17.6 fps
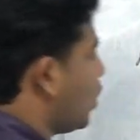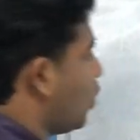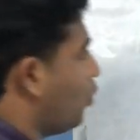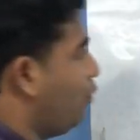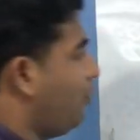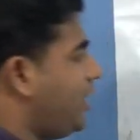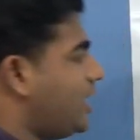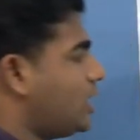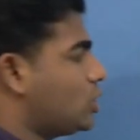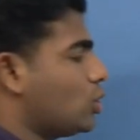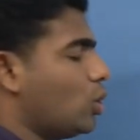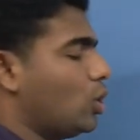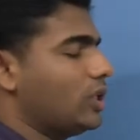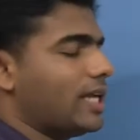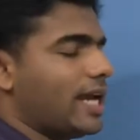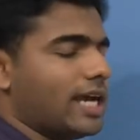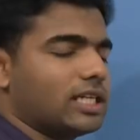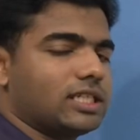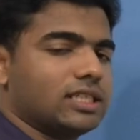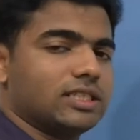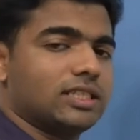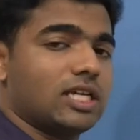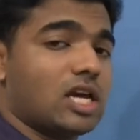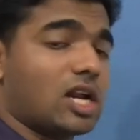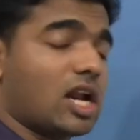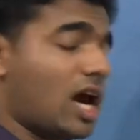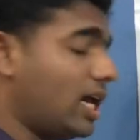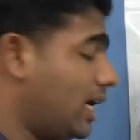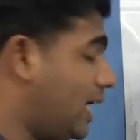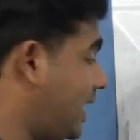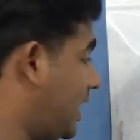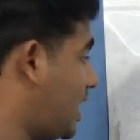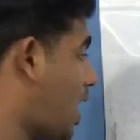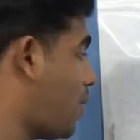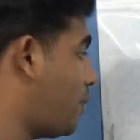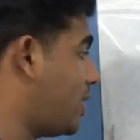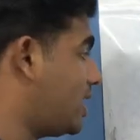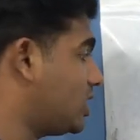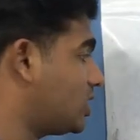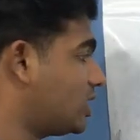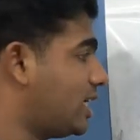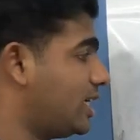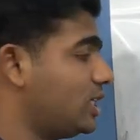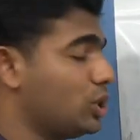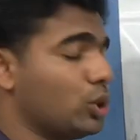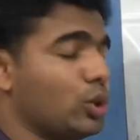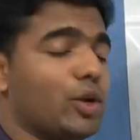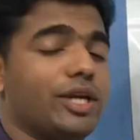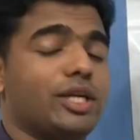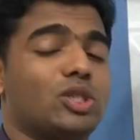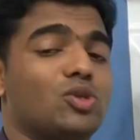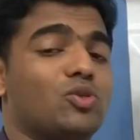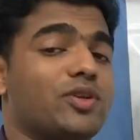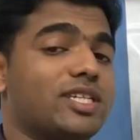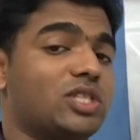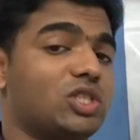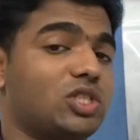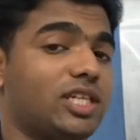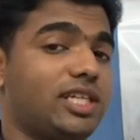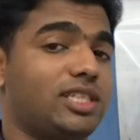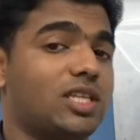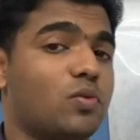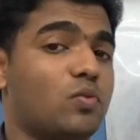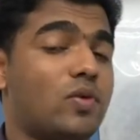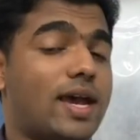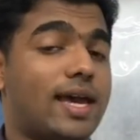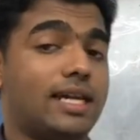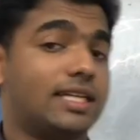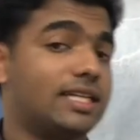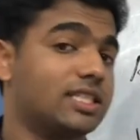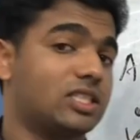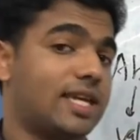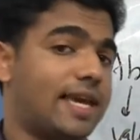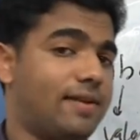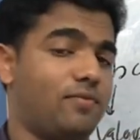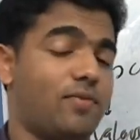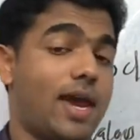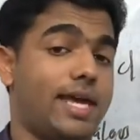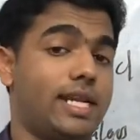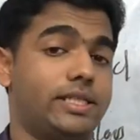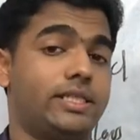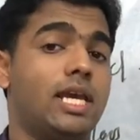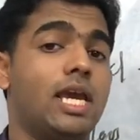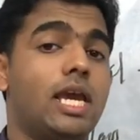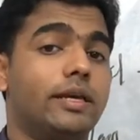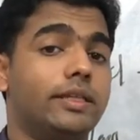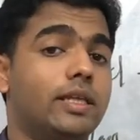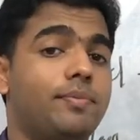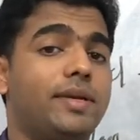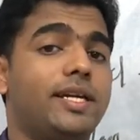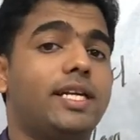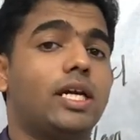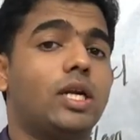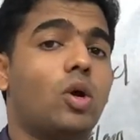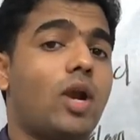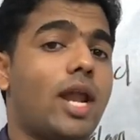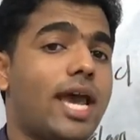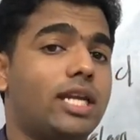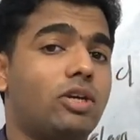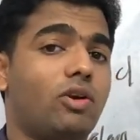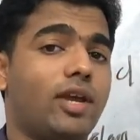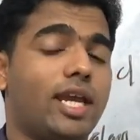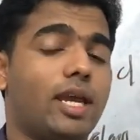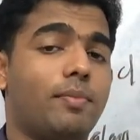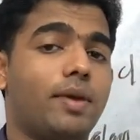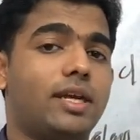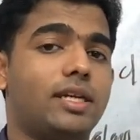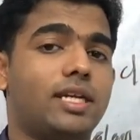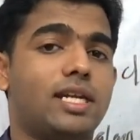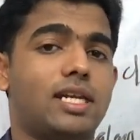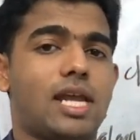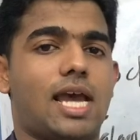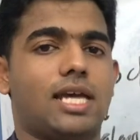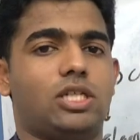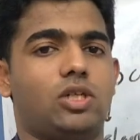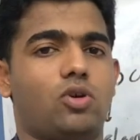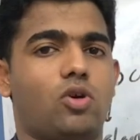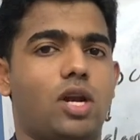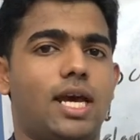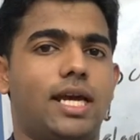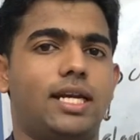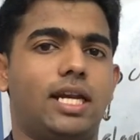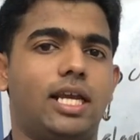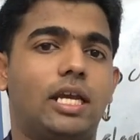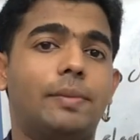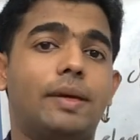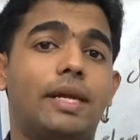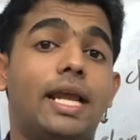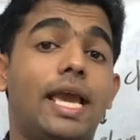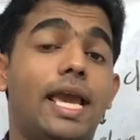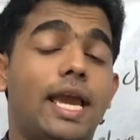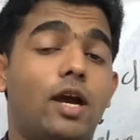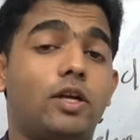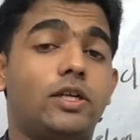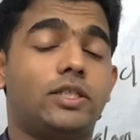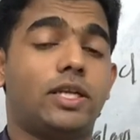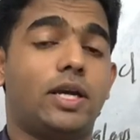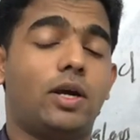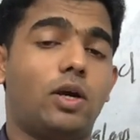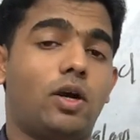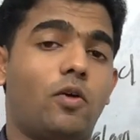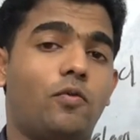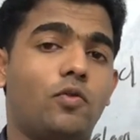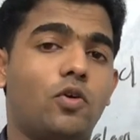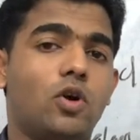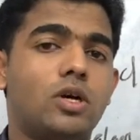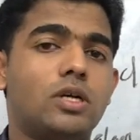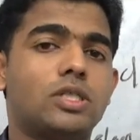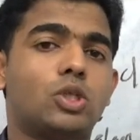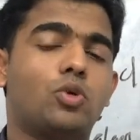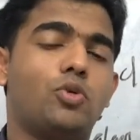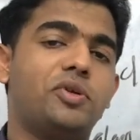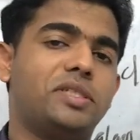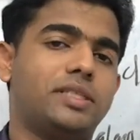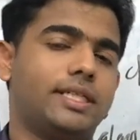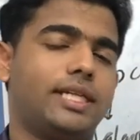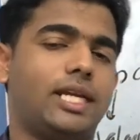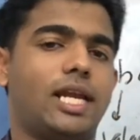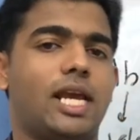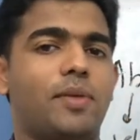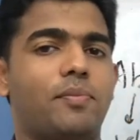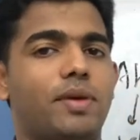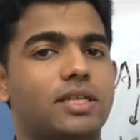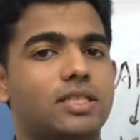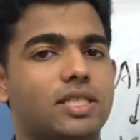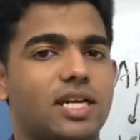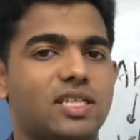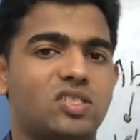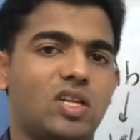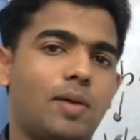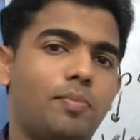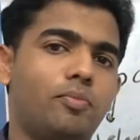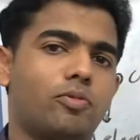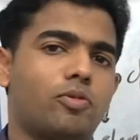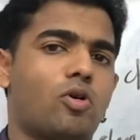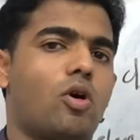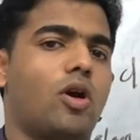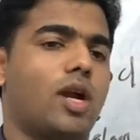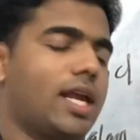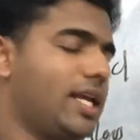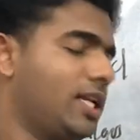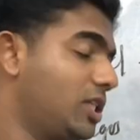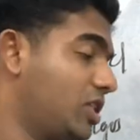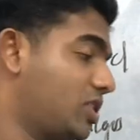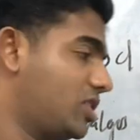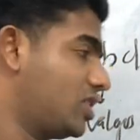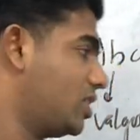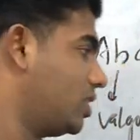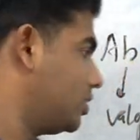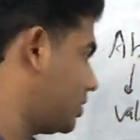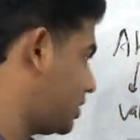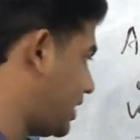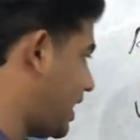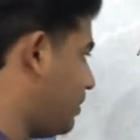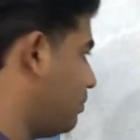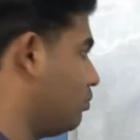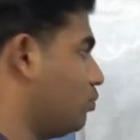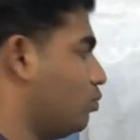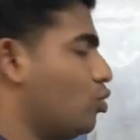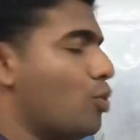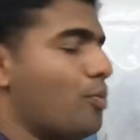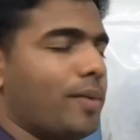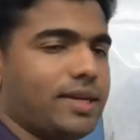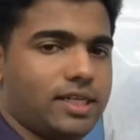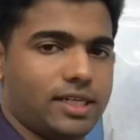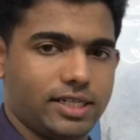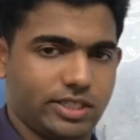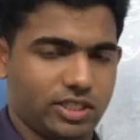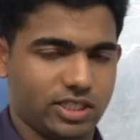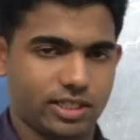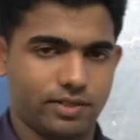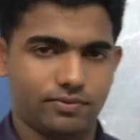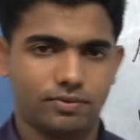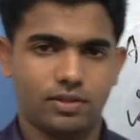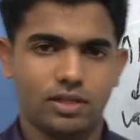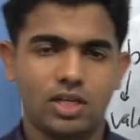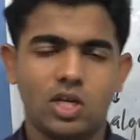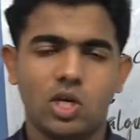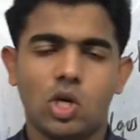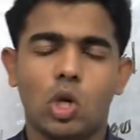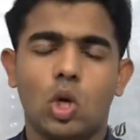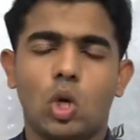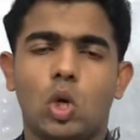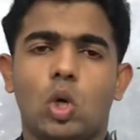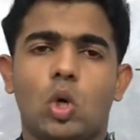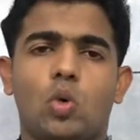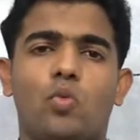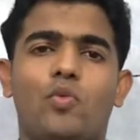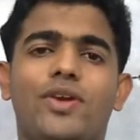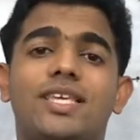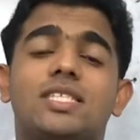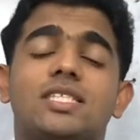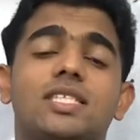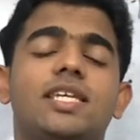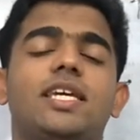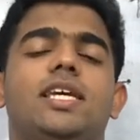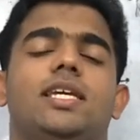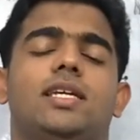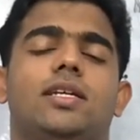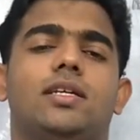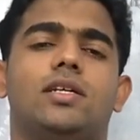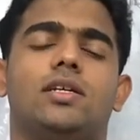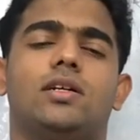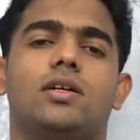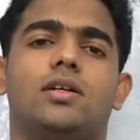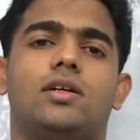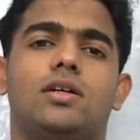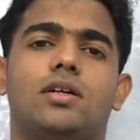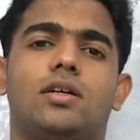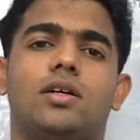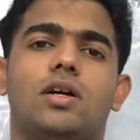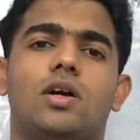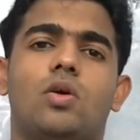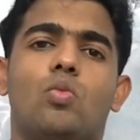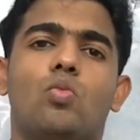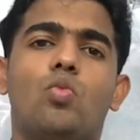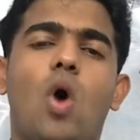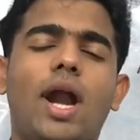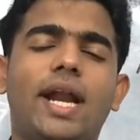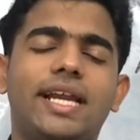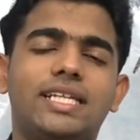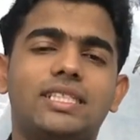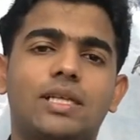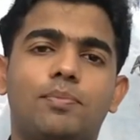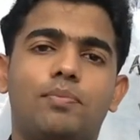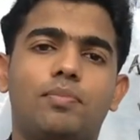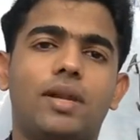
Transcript: We saw that there are ligaments that is going to restrict the valgus and varus, the medial collateral ligament and lateral collateral ligament. Of course, cruciate ligaments have some role in this same movement itself. We see what is the